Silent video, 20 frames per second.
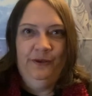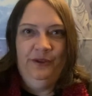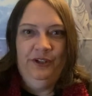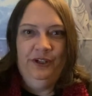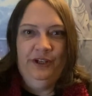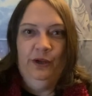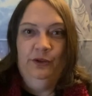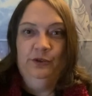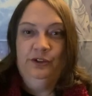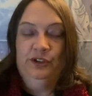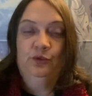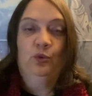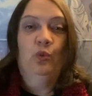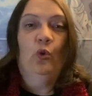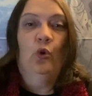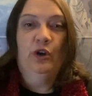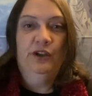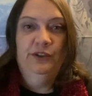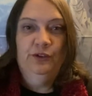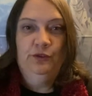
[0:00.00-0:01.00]
you know, just
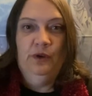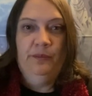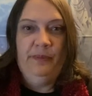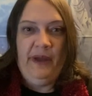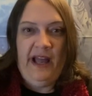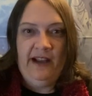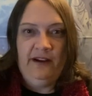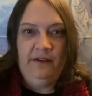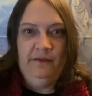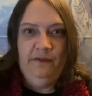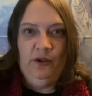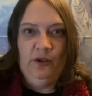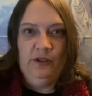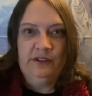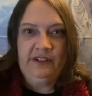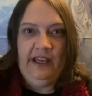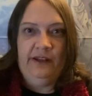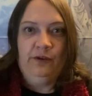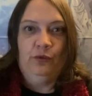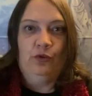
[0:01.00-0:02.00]
walk into a bank
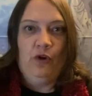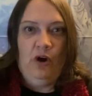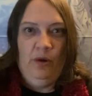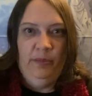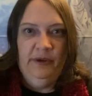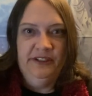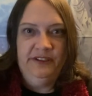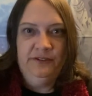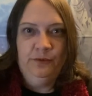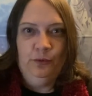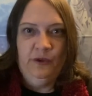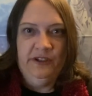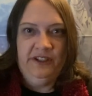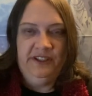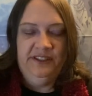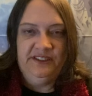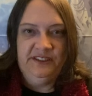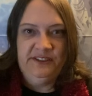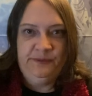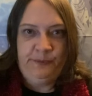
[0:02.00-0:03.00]
vault and rob it with
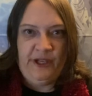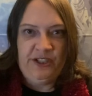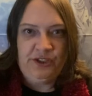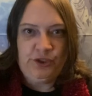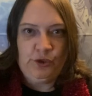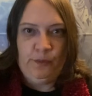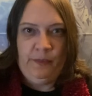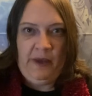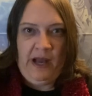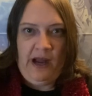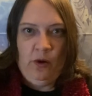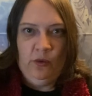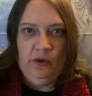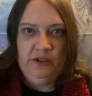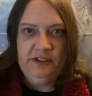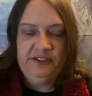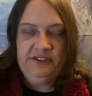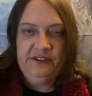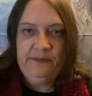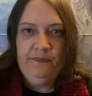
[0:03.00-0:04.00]
his special
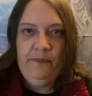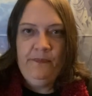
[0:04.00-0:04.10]
powers.